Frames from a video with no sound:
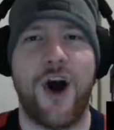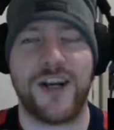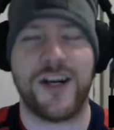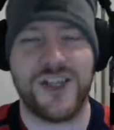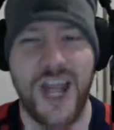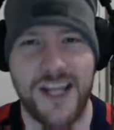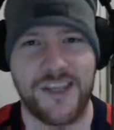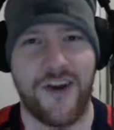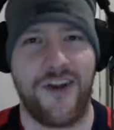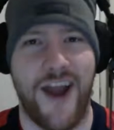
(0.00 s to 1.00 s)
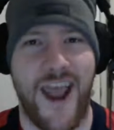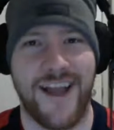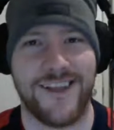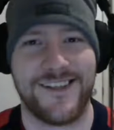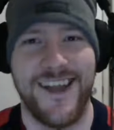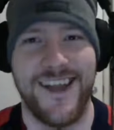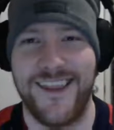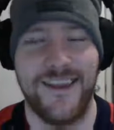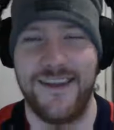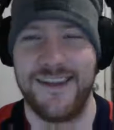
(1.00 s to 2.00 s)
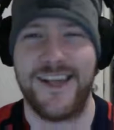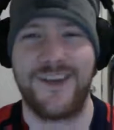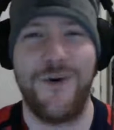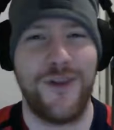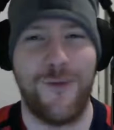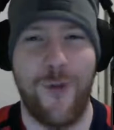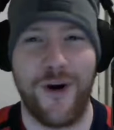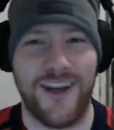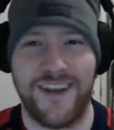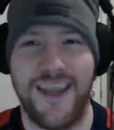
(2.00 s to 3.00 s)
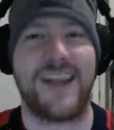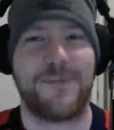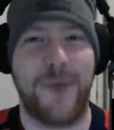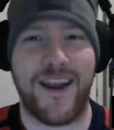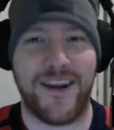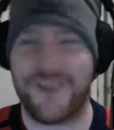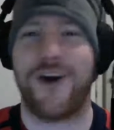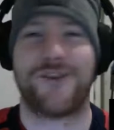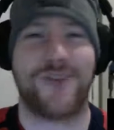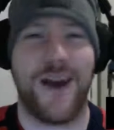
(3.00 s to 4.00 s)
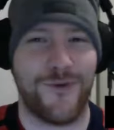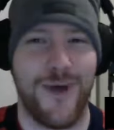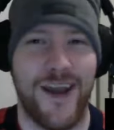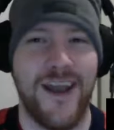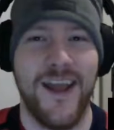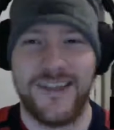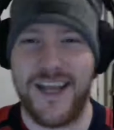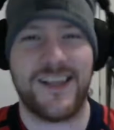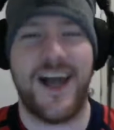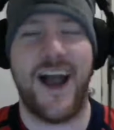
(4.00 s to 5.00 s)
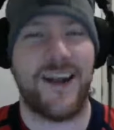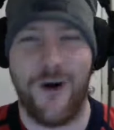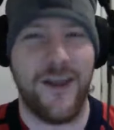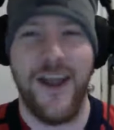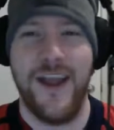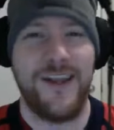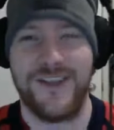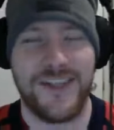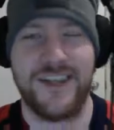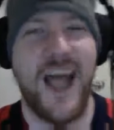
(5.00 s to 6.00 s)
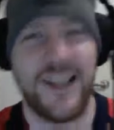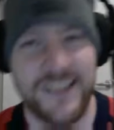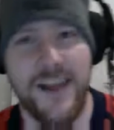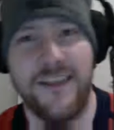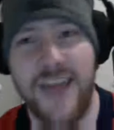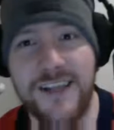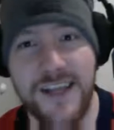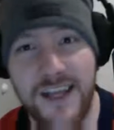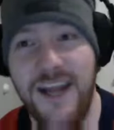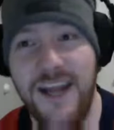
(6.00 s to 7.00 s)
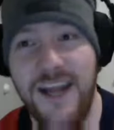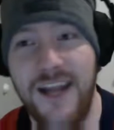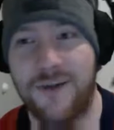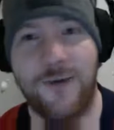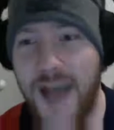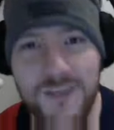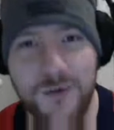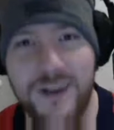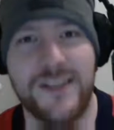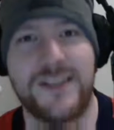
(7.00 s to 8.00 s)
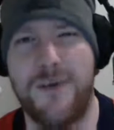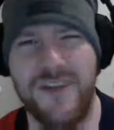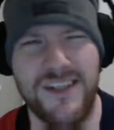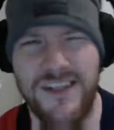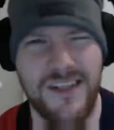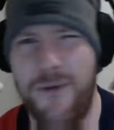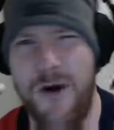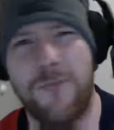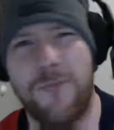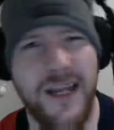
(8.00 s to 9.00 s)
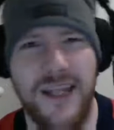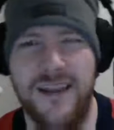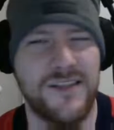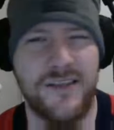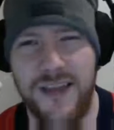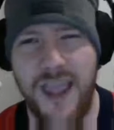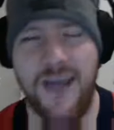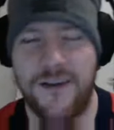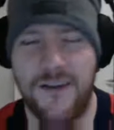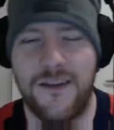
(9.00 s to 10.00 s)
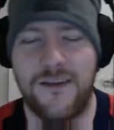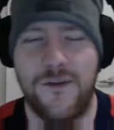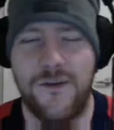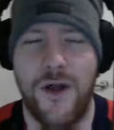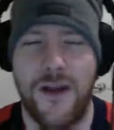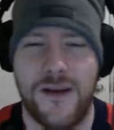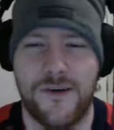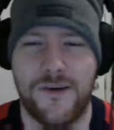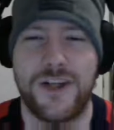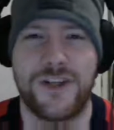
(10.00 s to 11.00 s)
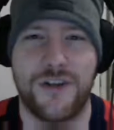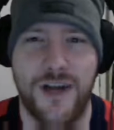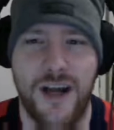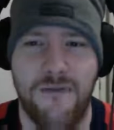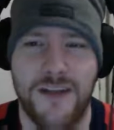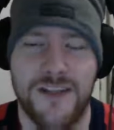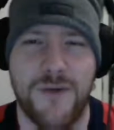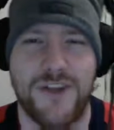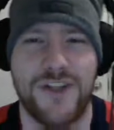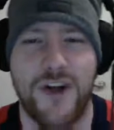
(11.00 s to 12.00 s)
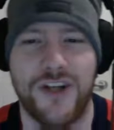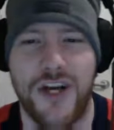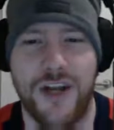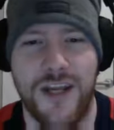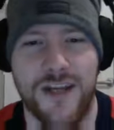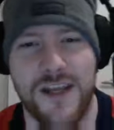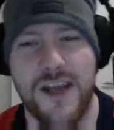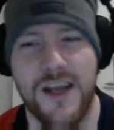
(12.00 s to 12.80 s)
of his car, and shakes all their hands. It's like 2 a.m. Then gets back in his car, drives away, says hi to all. You're just like, that's Canadian right there. That's what this is about. This isn't about money. That's, again, to a lot of traditional Canadian fans, as much as Don Cherry is